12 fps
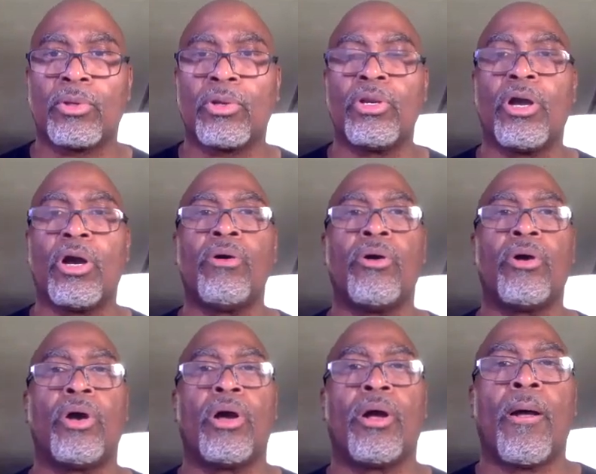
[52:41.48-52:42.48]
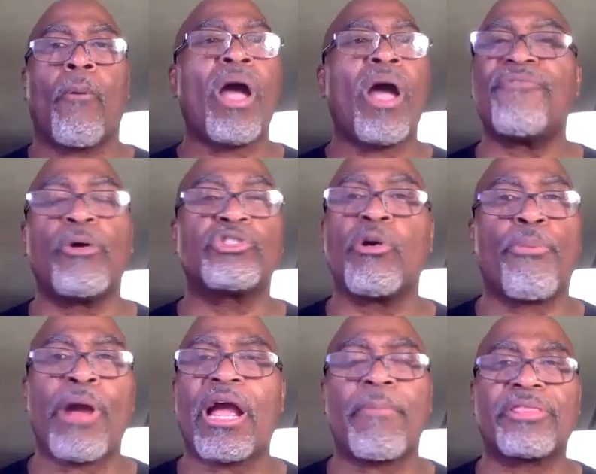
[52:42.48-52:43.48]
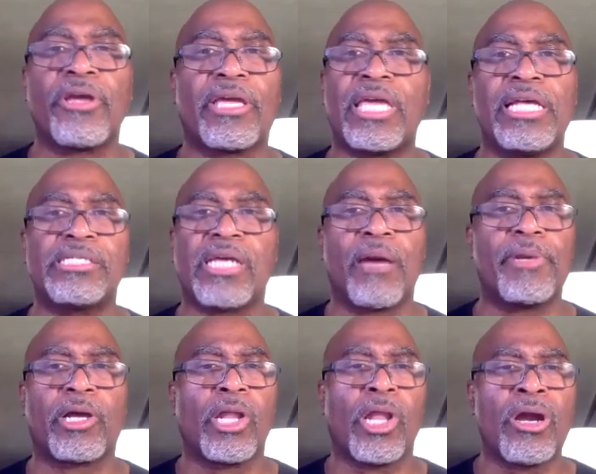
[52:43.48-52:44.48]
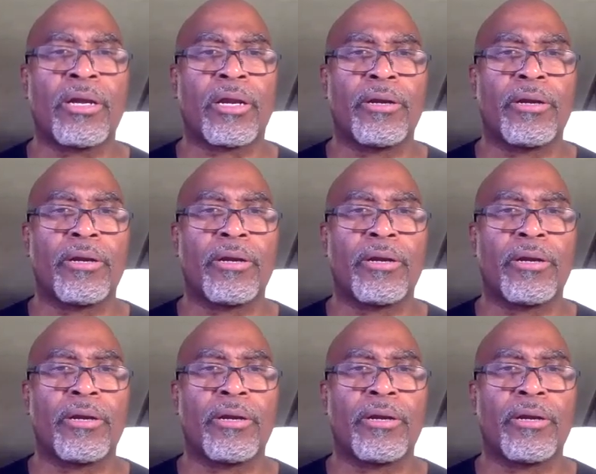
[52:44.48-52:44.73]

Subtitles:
You know, white folks don't brag about their kids coming to Clark.